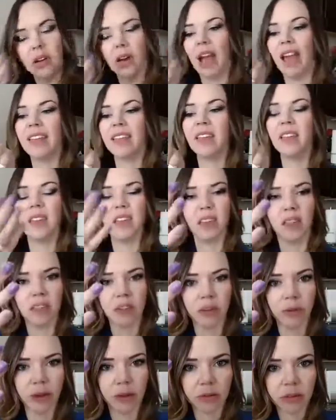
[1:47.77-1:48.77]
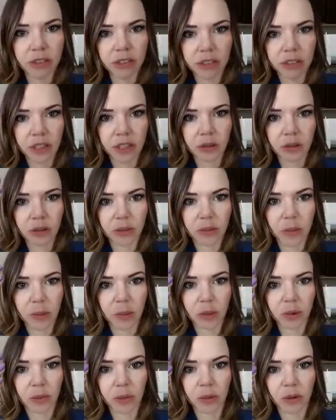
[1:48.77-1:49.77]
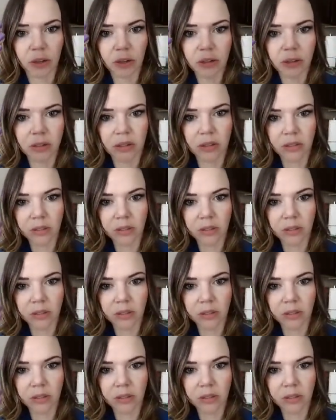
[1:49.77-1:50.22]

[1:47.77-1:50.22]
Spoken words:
I think either one would look good with my purple.